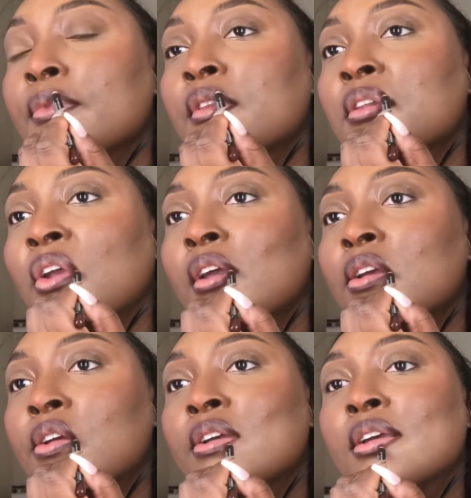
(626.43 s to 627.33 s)
Club
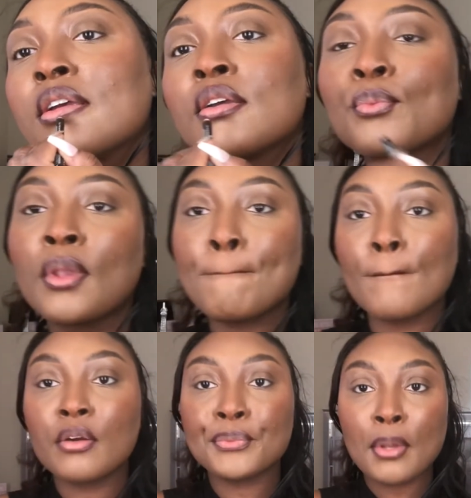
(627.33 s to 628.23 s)
Hopper, and I
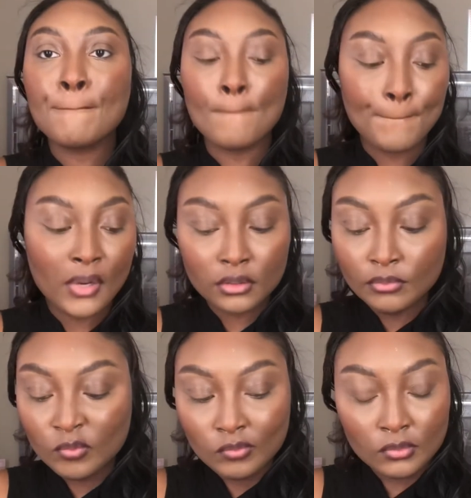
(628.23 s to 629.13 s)
am aligning my
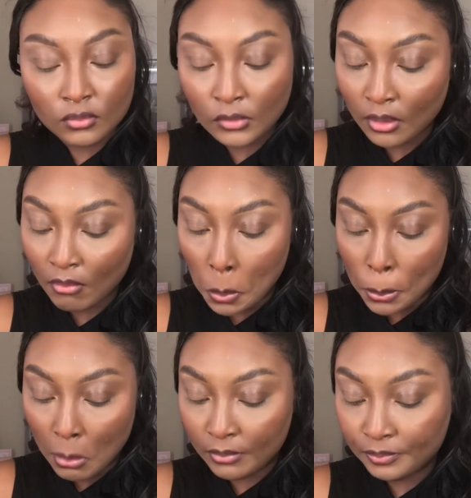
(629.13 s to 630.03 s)
lips.
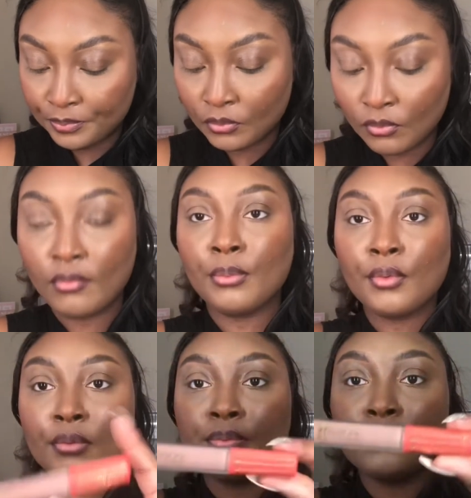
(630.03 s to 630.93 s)

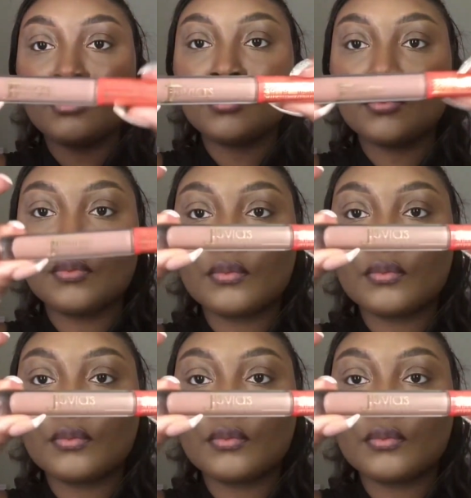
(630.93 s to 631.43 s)
Yep, yep, yep.